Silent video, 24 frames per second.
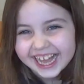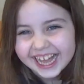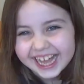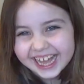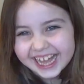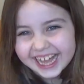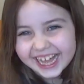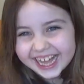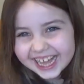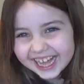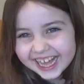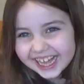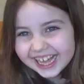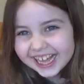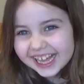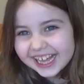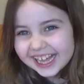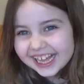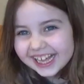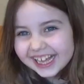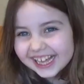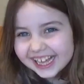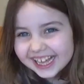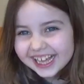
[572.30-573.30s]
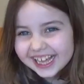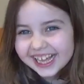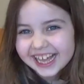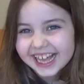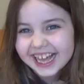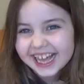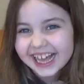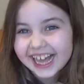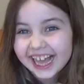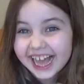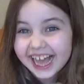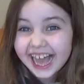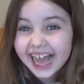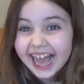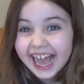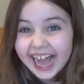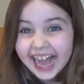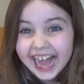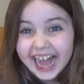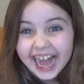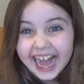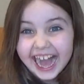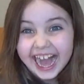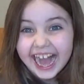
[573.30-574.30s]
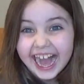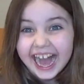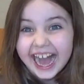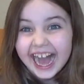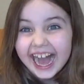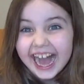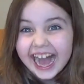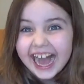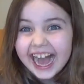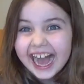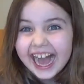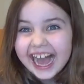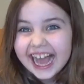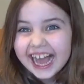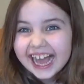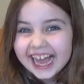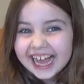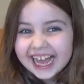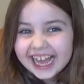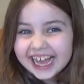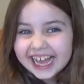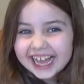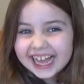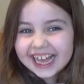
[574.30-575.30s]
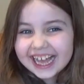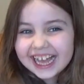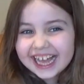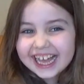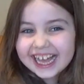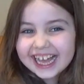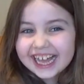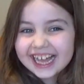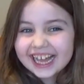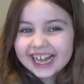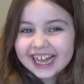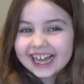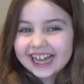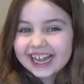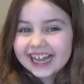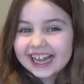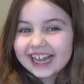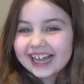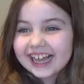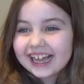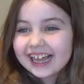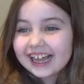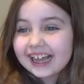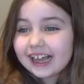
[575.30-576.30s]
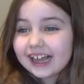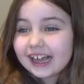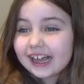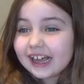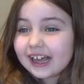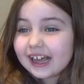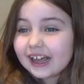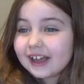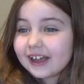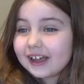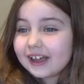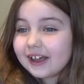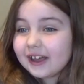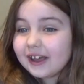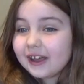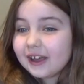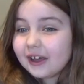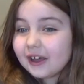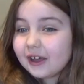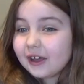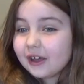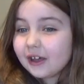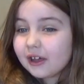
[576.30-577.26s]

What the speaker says: (not speaking)